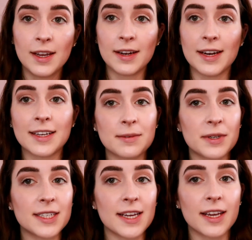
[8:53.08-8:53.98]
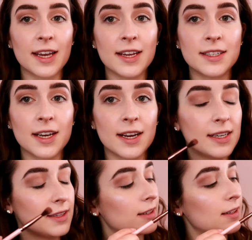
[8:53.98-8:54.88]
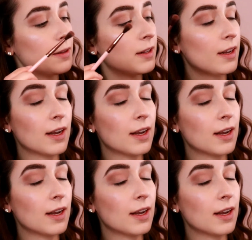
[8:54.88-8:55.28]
Next, I'm going to take a tiny little